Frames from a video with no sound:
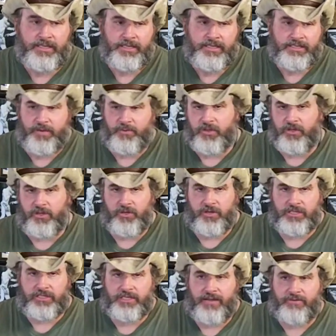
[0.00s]
Some of the
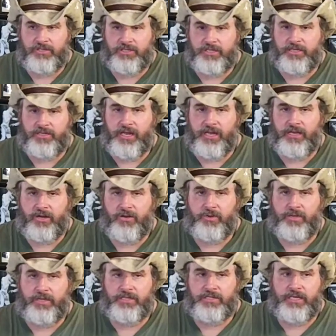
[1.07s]
units I was in, we
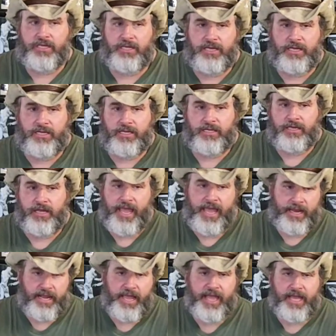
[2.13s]
did
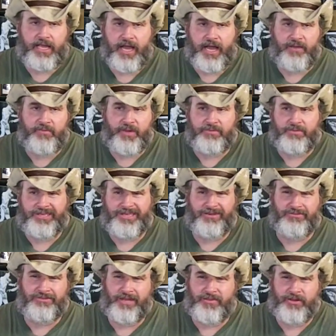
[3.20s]
hand-to-hand combat, but,
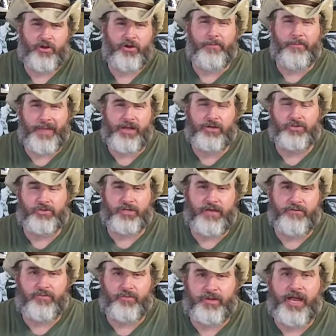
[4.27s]
nothing on a major
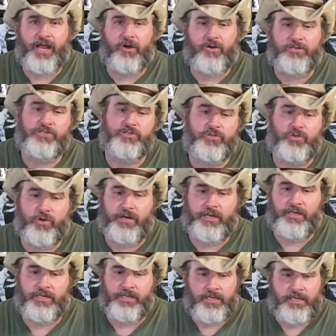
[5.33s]
level, but I always enjoyed
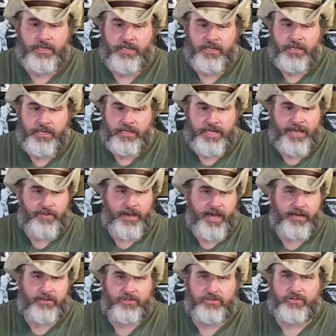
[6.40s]
it. Came
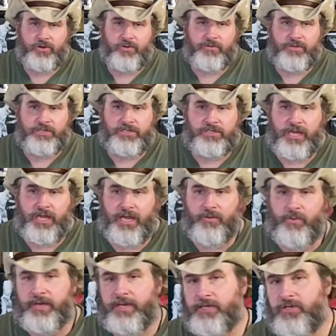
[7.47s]
out of the service,
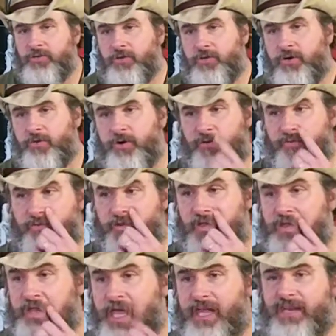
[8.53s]
went into a career
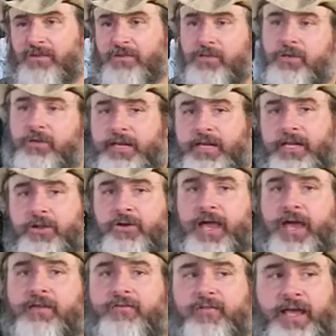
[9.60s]
field that you need to learn
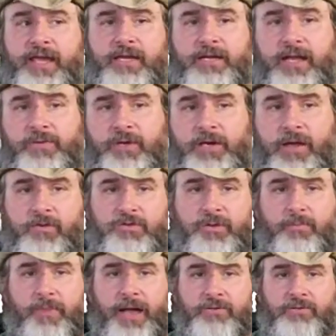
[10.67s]
how to fight. I mean, I was
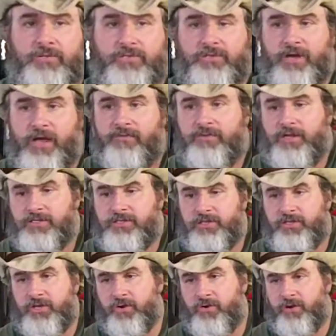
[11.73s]
a bouncer, I've done
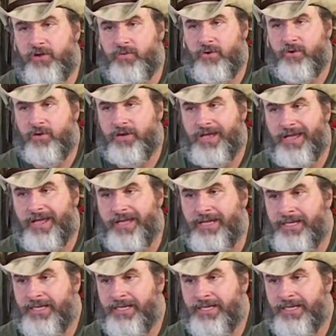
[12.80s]
security work, I